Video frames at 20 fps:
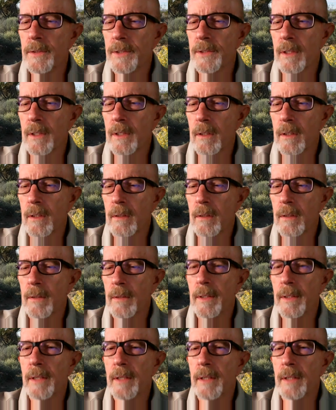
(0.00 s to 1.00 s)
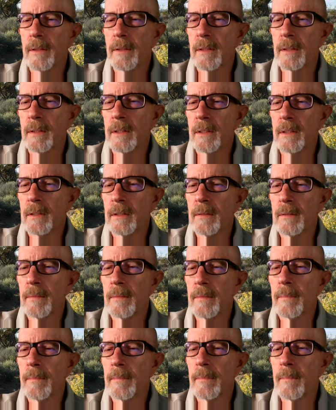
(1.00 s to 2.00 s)
So hang
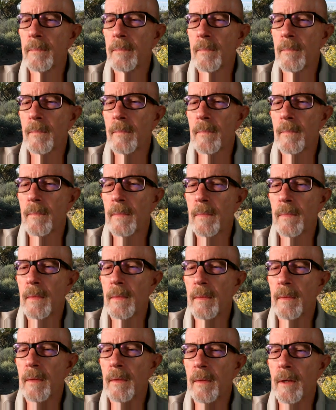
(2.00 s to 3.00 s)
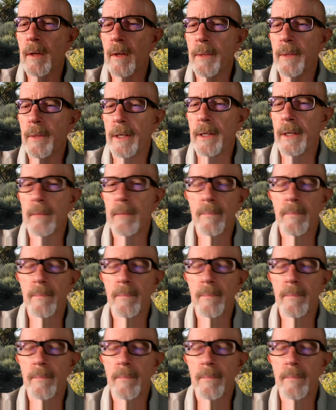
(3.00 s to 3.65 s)
on. There we go.